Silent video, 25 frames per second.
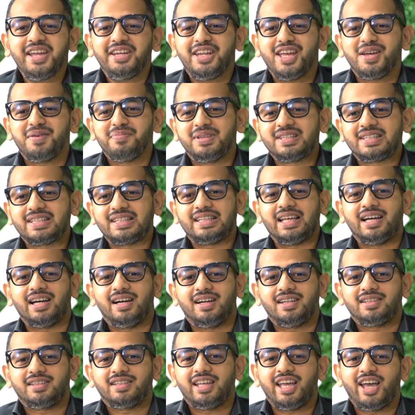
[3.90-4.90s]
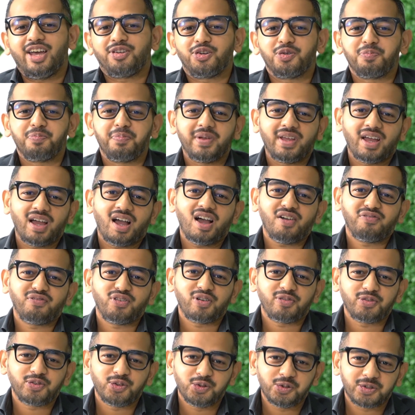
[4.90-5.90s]
name is Siddharth and on behalf
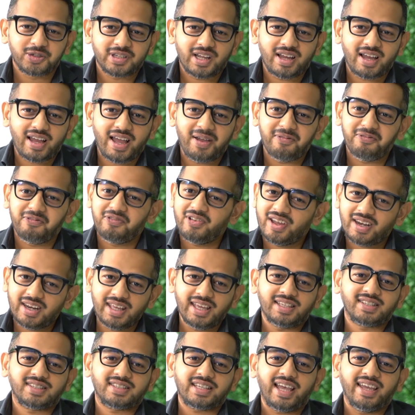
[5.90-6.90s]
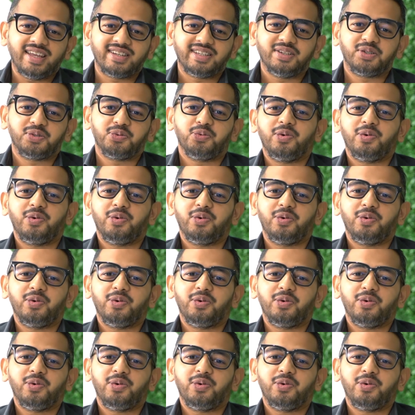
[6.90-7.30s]
of Yotta, I'm very excited to